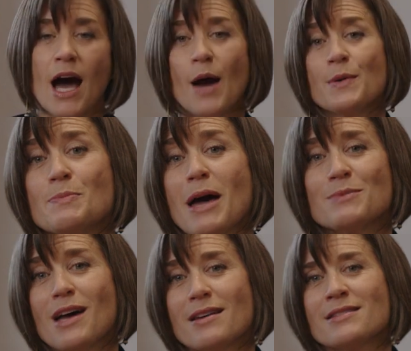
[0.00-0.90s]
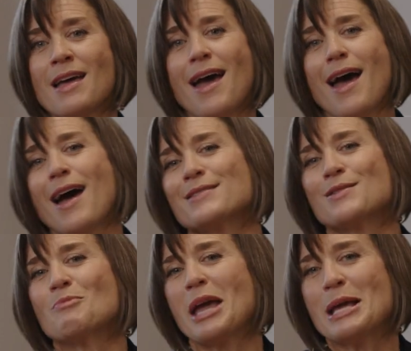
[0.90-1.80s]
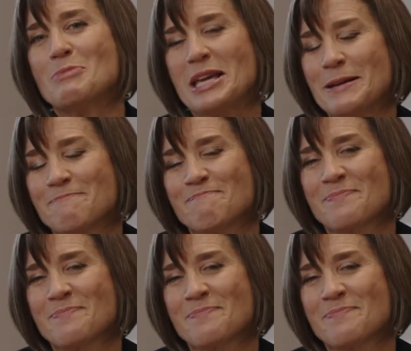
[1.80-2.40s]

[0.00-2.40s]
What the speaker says: I baptized as a baby,